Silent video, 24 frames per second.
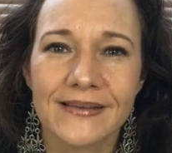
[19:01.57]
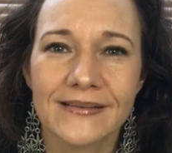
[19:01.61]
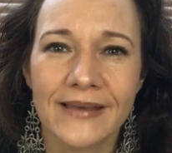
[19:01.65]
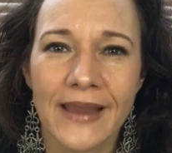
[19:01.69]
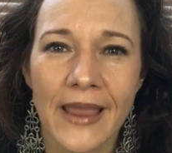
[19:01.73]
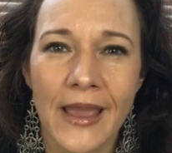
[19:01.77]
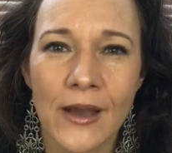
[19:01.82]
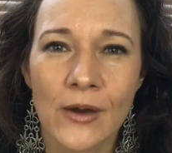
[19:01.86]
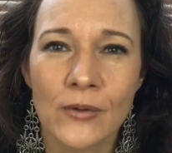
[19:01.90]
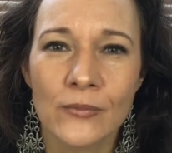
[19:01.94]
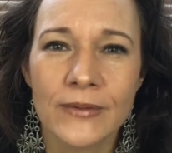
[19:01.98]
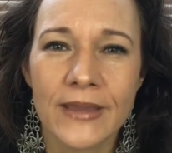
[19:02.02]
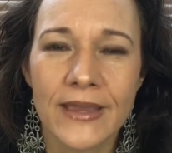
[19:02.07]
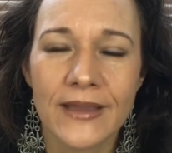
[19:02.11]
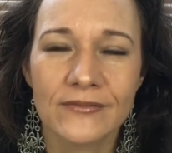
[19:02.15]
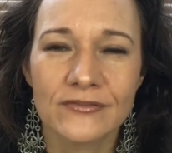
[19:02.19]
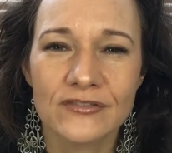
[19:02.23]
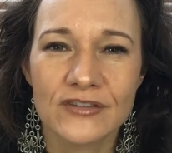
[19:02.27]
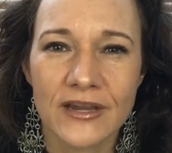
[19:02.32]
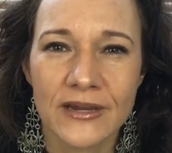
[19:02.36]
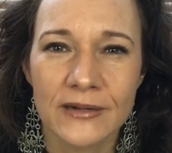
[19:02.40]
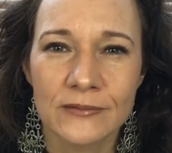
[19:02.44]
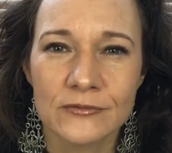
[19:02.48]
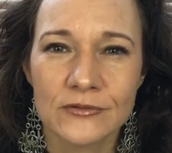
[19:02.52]
now we have
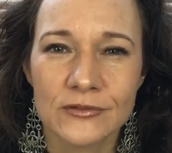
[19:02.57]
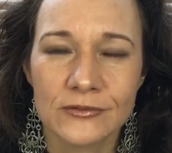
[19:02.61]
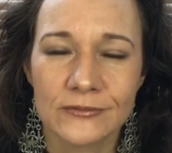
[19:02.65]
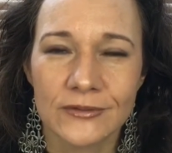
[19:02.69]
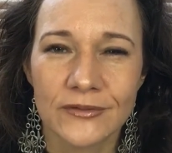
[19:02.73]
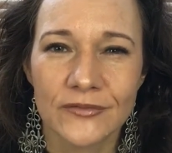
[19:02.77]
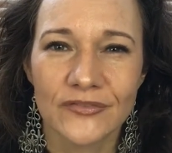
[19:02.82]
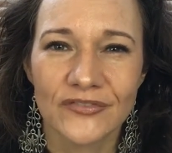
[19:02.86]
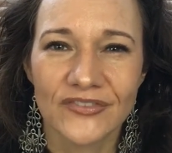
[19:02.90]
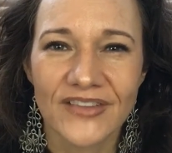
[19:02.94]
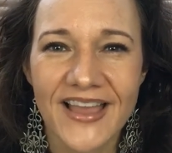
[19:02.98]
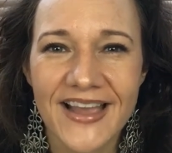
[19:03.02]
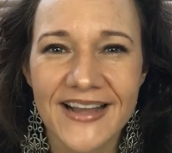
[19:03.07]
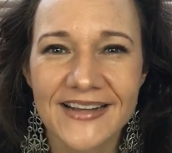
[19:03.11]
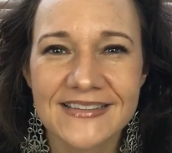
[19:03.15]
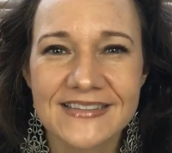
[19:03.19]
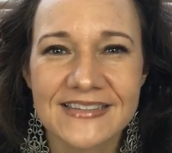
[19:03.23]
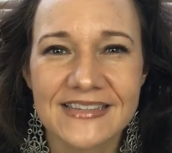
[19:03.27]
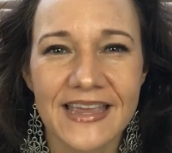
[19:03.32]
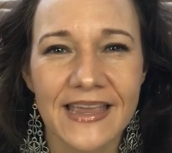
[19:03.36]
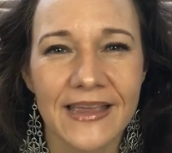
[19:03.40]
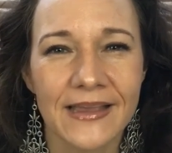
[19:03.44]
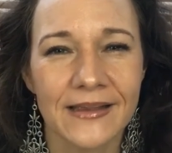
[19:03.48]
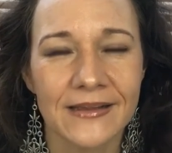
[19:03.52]
time to
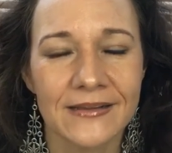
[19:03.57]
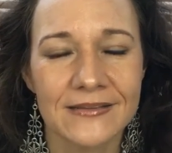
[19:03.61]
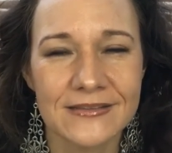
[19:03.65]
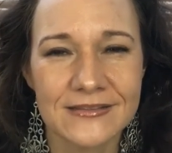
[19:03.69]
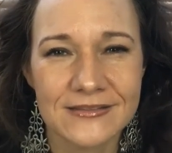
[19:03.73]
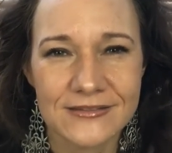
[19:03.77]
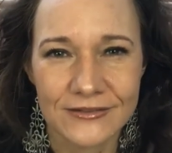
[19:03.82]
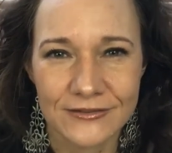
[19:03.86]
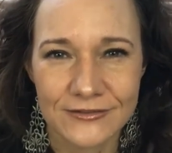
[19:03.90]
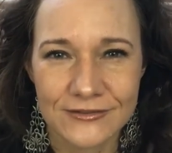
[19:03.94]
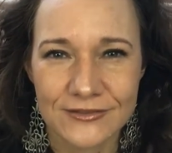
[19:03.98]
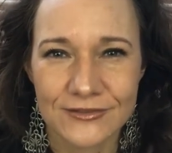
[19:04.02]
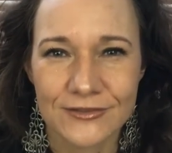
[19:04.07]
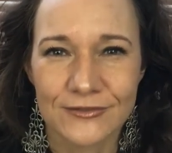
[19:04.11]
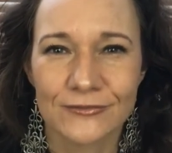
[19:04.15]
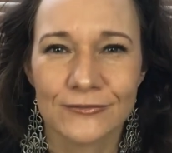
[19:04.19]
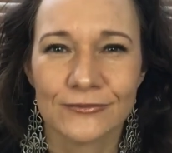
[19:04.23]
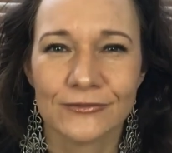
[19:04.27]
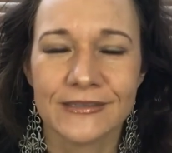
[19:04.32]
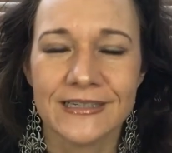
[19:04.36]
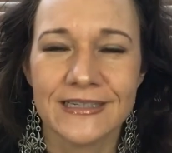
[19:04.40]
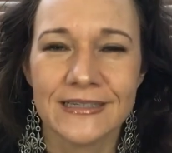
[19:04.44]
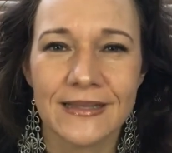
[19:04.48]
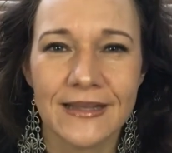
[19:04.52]
reflect and start to
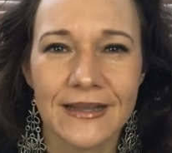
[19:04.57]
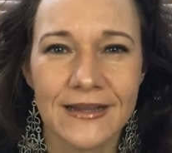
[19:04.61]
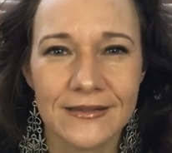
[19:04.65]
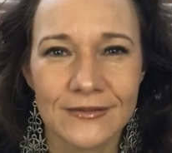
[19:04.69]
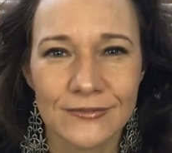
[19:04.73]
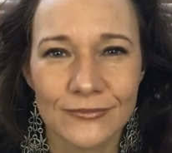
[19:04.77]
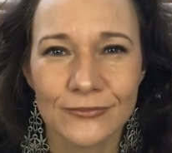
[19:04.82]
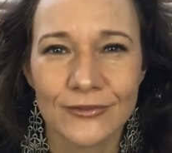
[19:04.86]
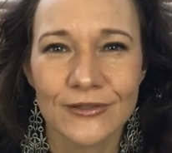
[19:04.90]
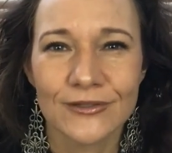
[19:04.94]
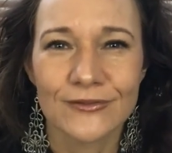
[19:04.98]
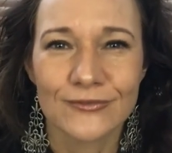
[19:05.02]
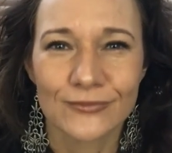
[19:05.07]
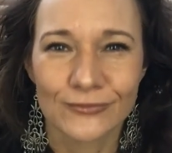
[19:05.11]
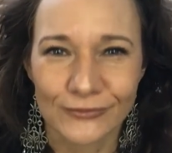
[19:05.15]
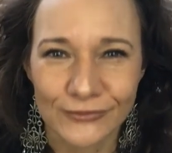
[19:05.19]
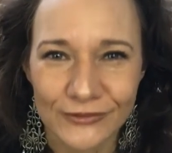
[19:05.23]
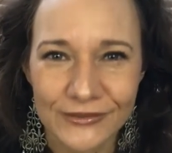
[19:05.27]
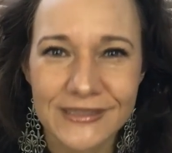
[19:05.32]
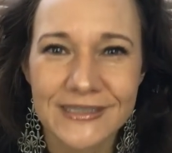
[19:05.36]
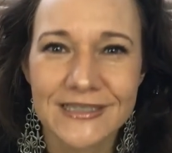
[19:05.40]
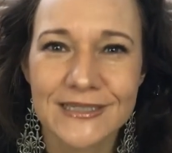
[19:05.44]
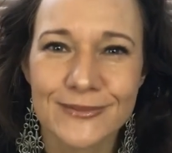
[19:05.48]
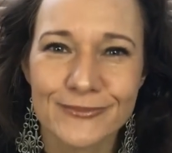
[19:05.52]
realize what's
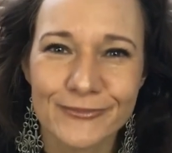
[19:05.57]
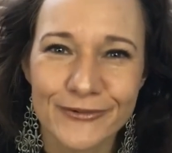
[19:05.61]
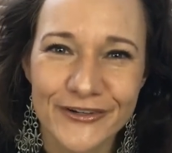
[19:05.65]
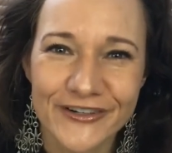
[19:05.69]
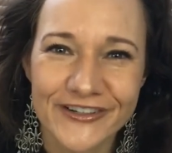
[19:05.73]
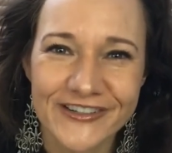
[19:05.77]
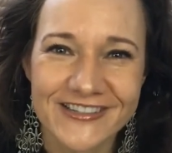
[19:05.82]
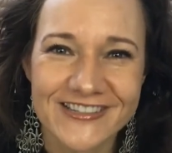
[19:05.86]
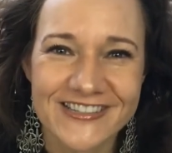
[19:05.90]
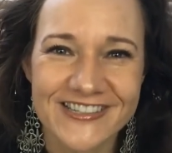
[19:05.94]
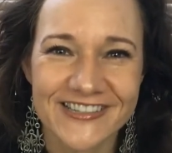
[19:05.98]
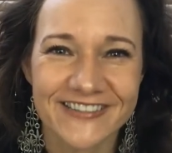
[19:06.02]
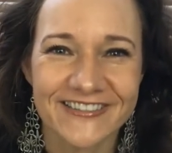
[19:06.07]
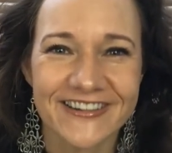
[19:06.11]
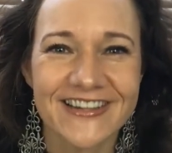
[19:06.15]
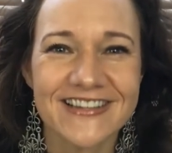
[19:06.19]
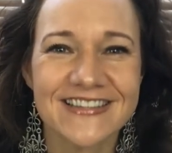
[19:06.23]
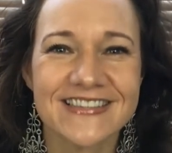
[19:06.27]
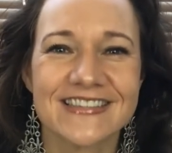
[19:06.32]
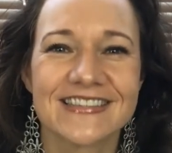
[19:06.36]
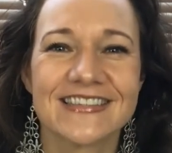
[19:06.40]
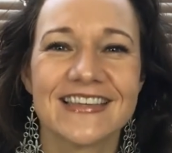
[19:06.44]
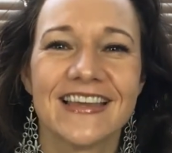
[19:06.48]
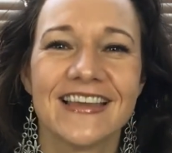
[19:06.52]
really important to
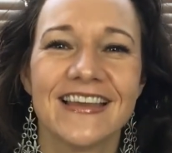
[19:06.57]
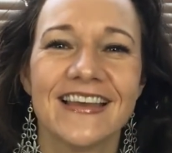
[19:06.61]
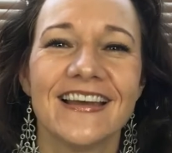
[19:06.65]
us.